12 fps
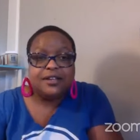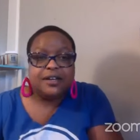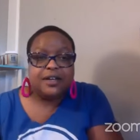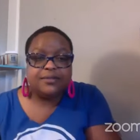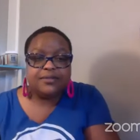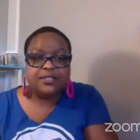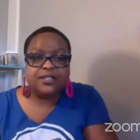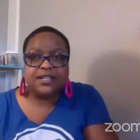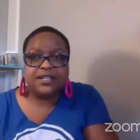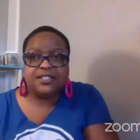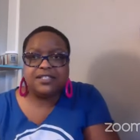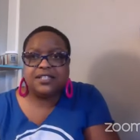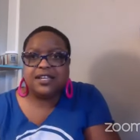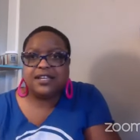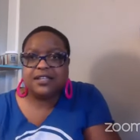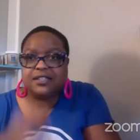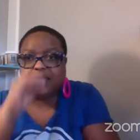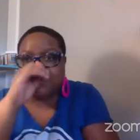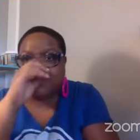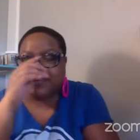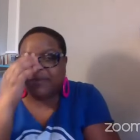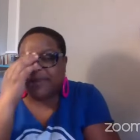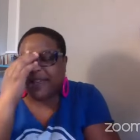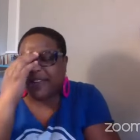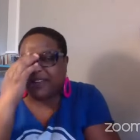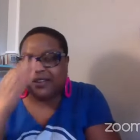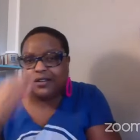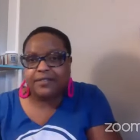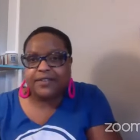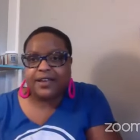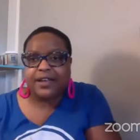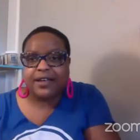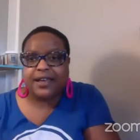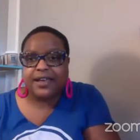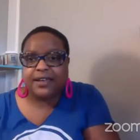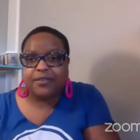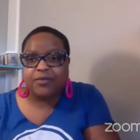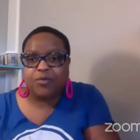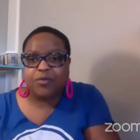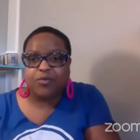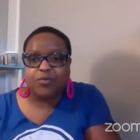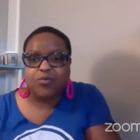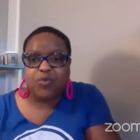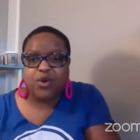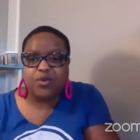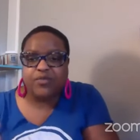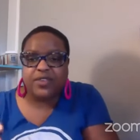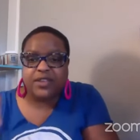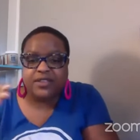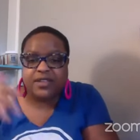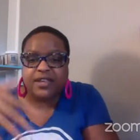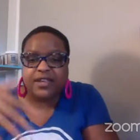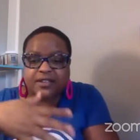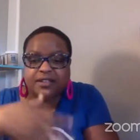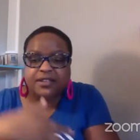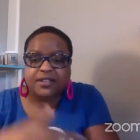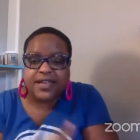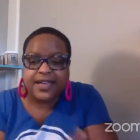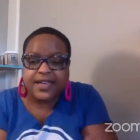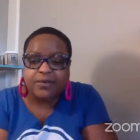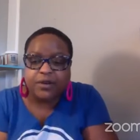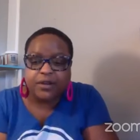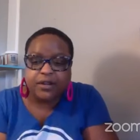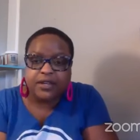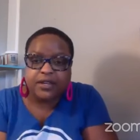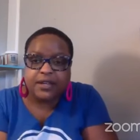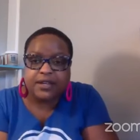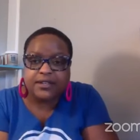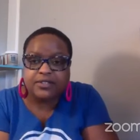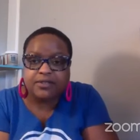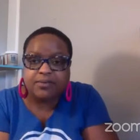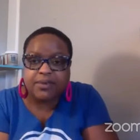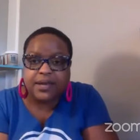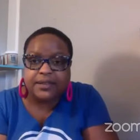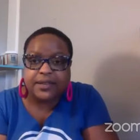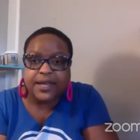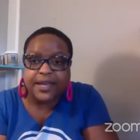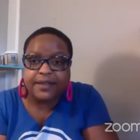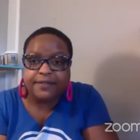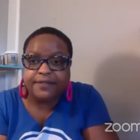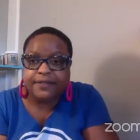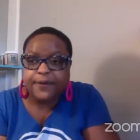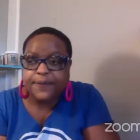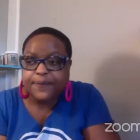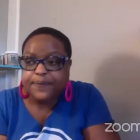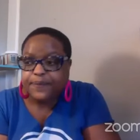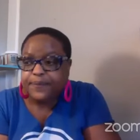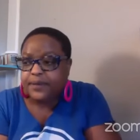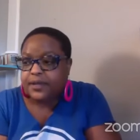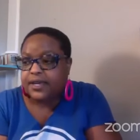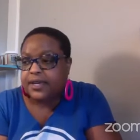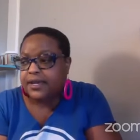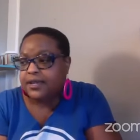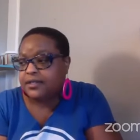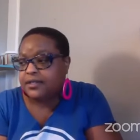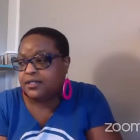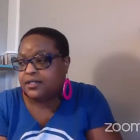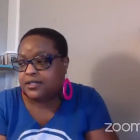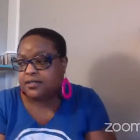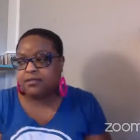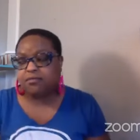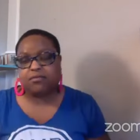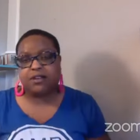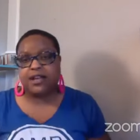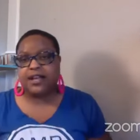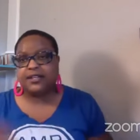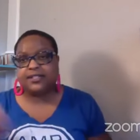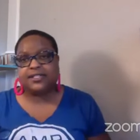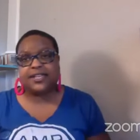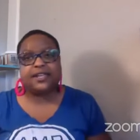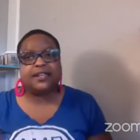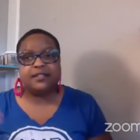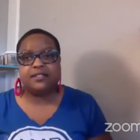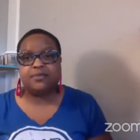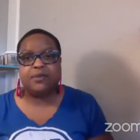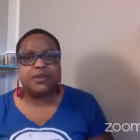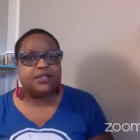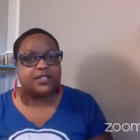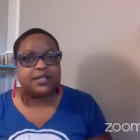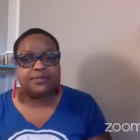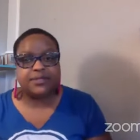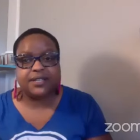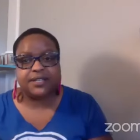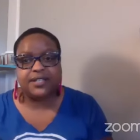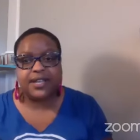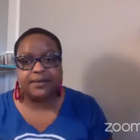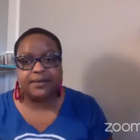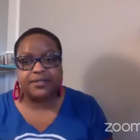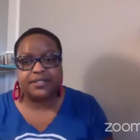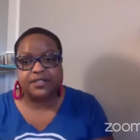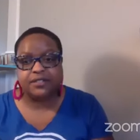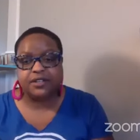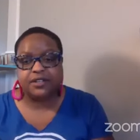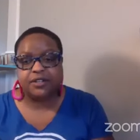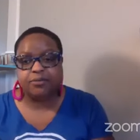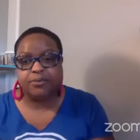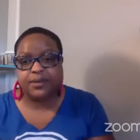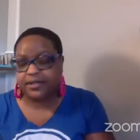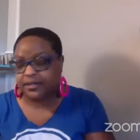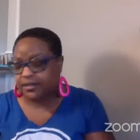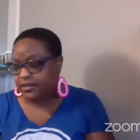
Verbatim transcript: um so that's just like a little bit of background of how i wove in like the clay work into my life and just kind of taking small steps at a time just to learn. But